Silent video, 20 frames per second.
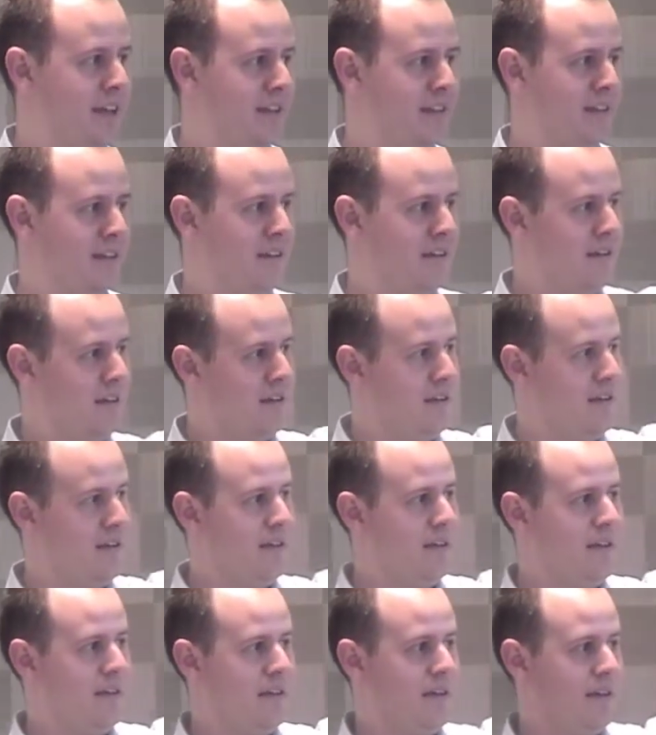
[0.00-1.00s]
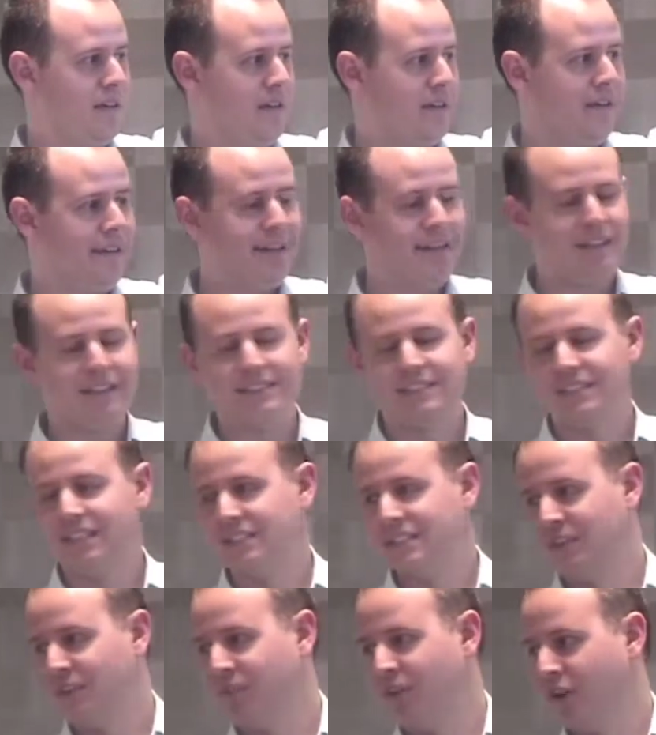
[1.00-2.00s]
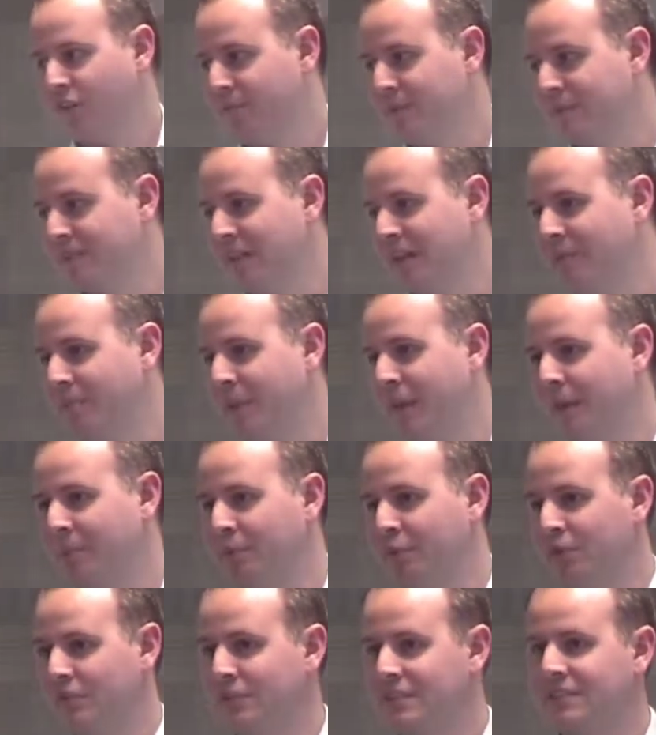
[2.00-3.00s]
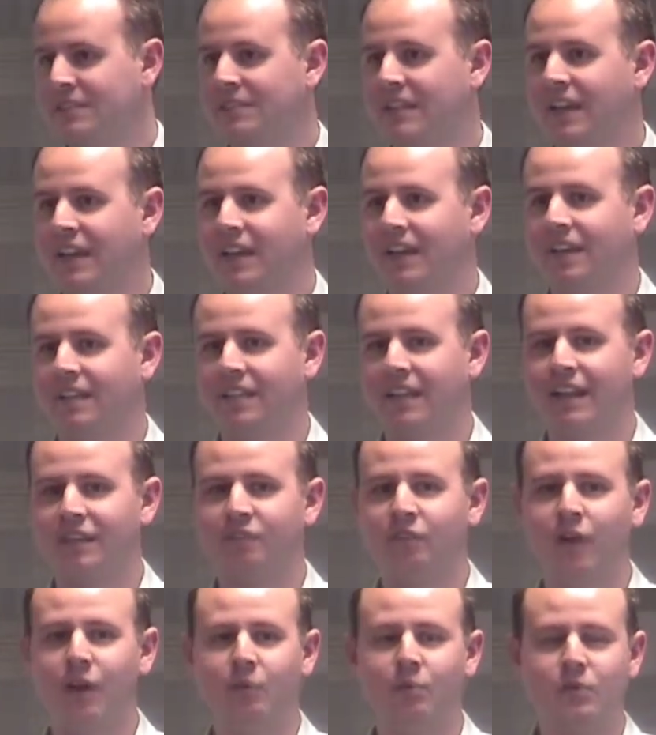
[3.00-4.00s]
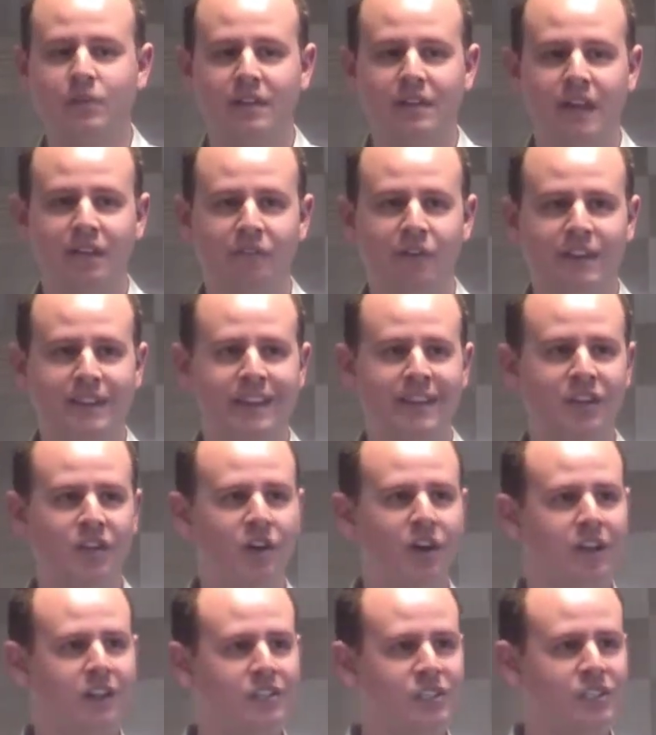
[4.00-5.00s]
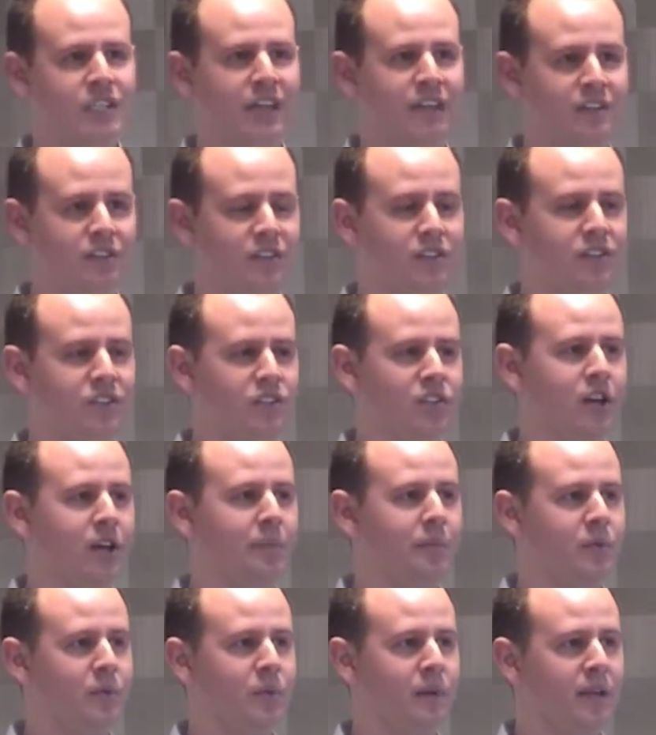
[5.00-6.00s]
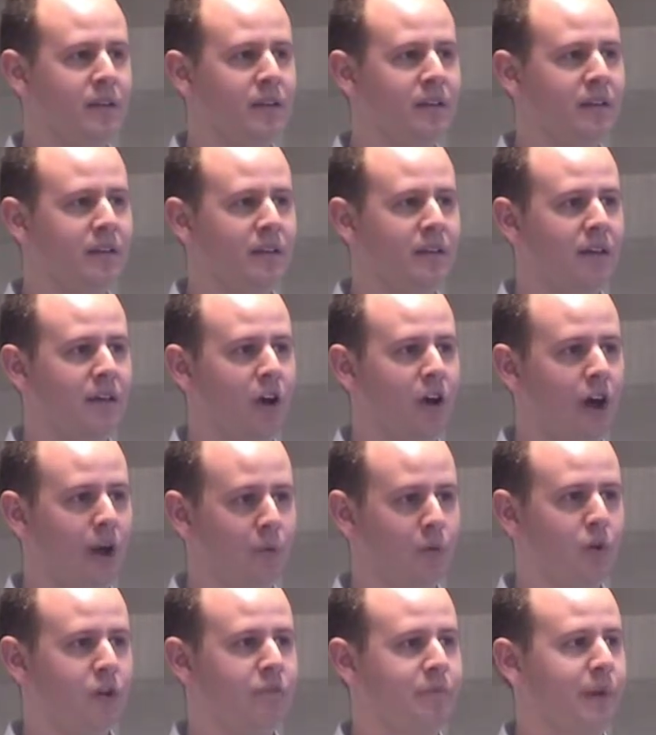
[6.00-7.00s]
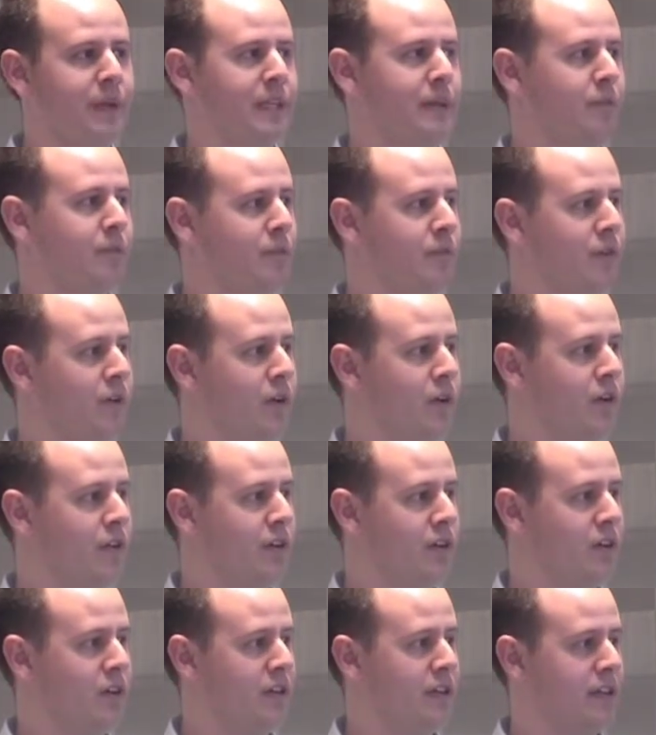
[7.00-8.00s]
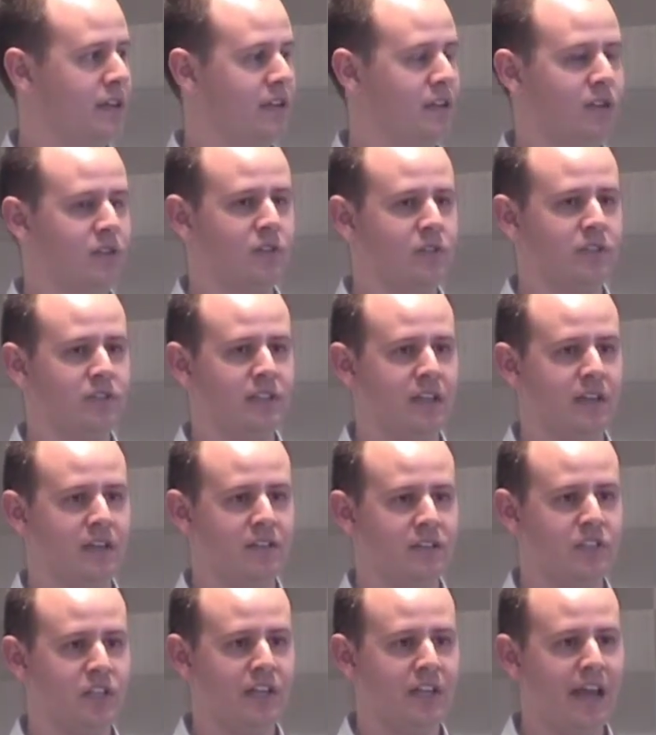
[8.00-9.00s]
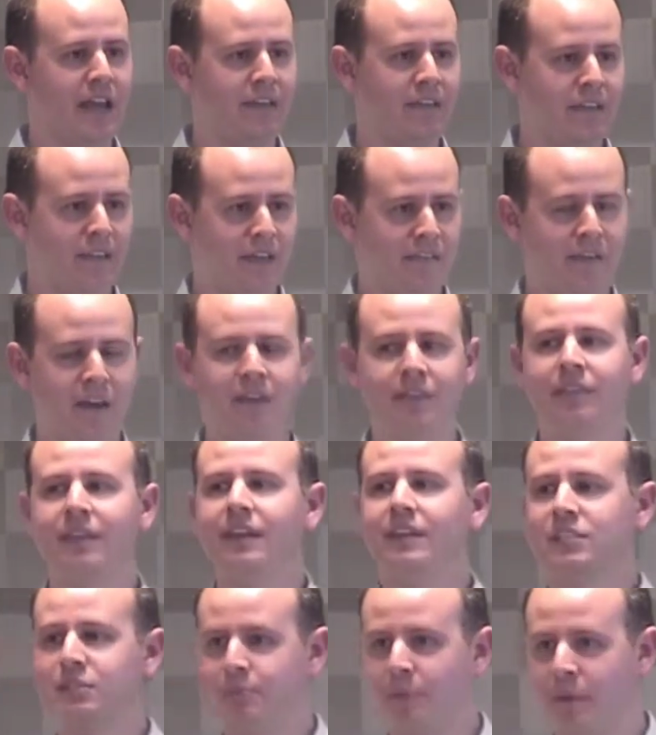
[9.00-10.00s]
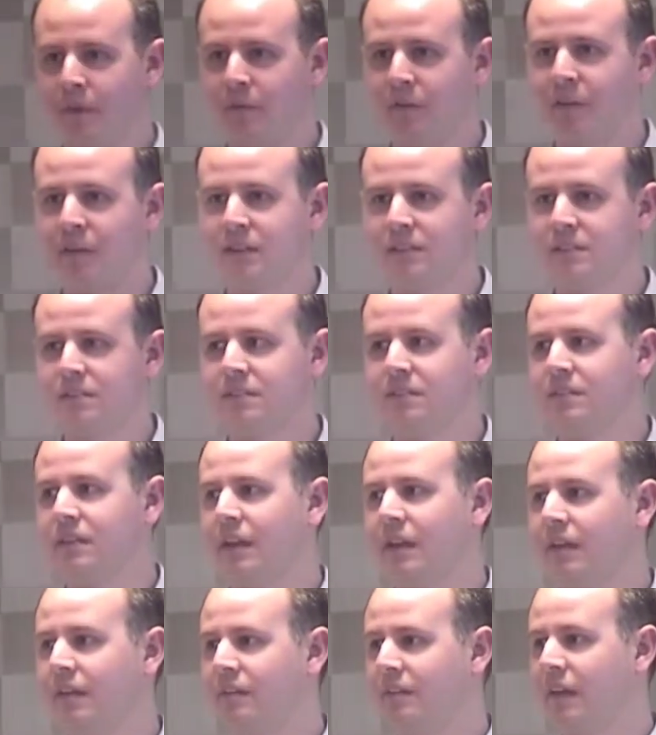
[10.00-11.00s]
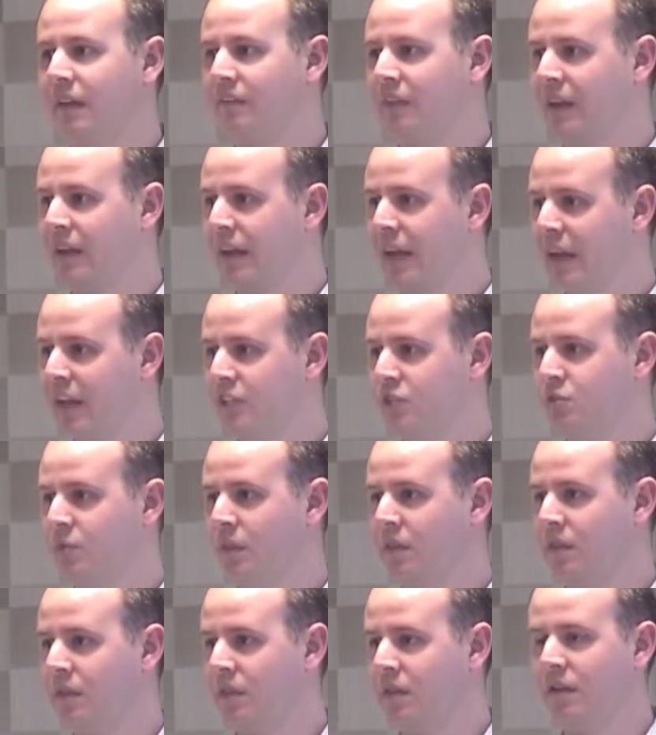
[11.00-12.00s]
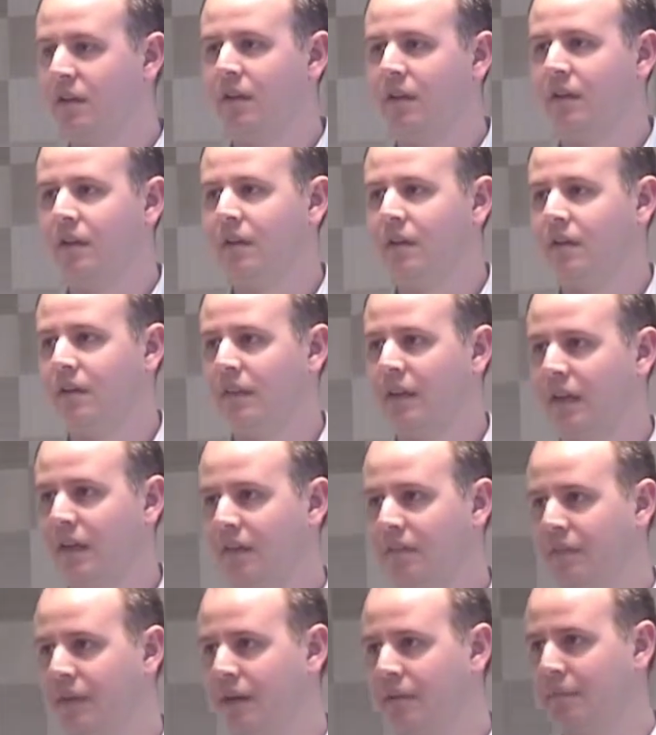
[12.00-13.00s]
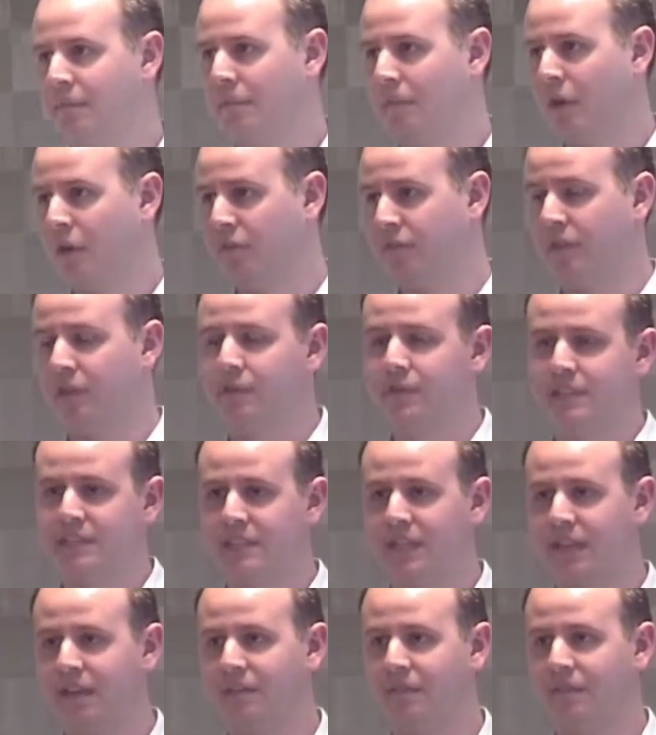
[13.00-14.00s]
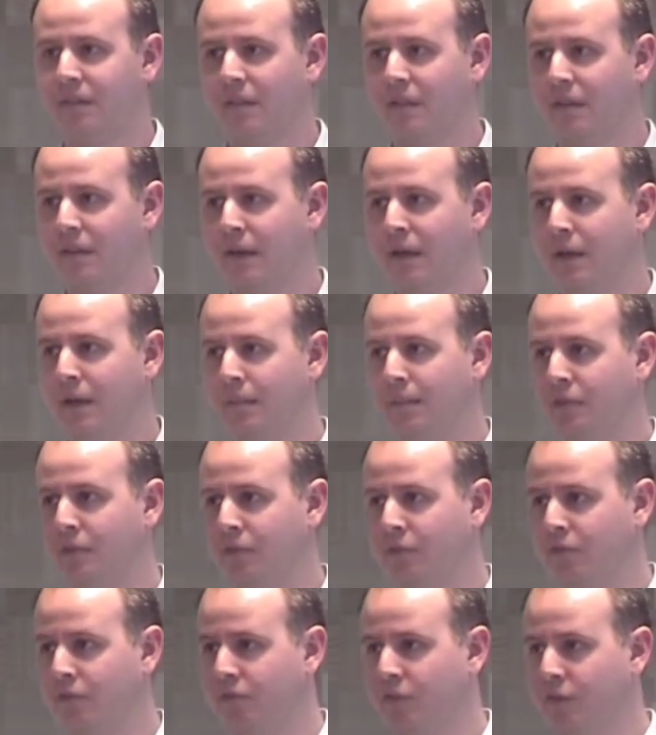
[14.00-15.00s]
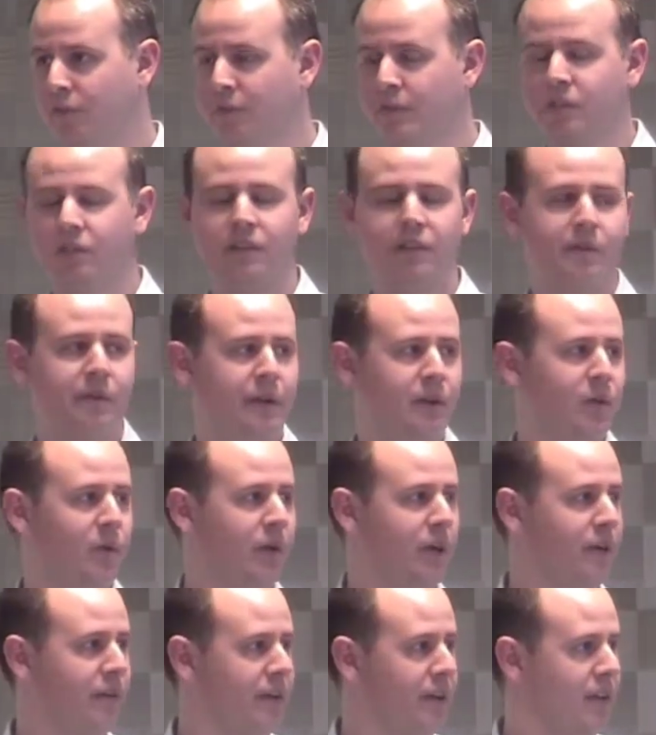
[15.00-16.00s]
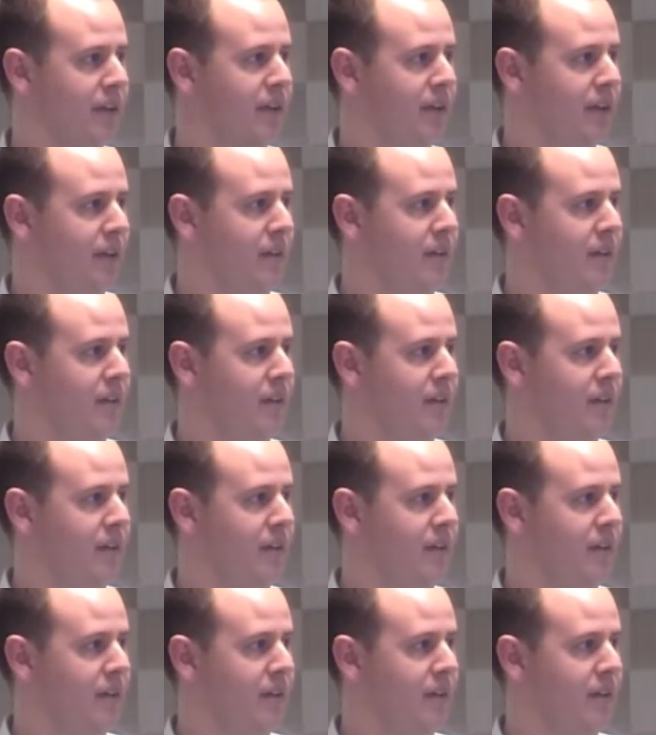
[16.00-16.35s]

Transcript: And nearly 65% of people say that if I did not chat to the CyberTwin, I would have picked up the phone and contacted the call center. So now that they've had the experience, they've engaged with it, they've hopefully received the fulfillment of their inquiry.